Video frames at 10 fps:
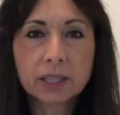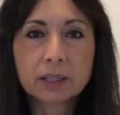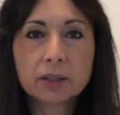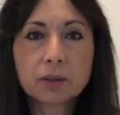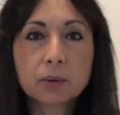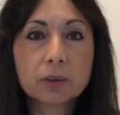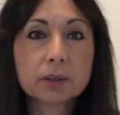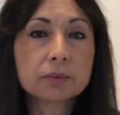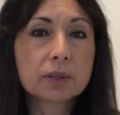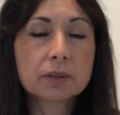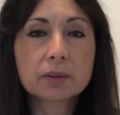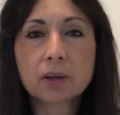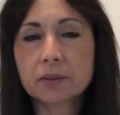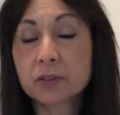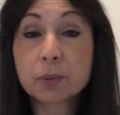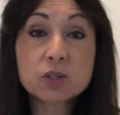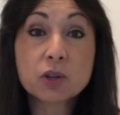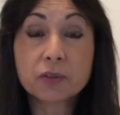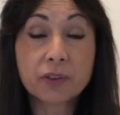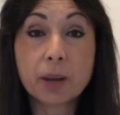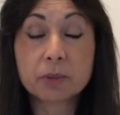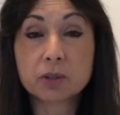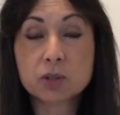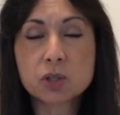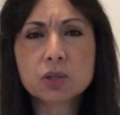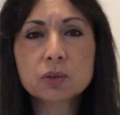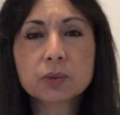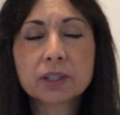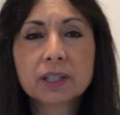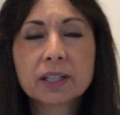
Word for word: you know, uh, especially our family, our children.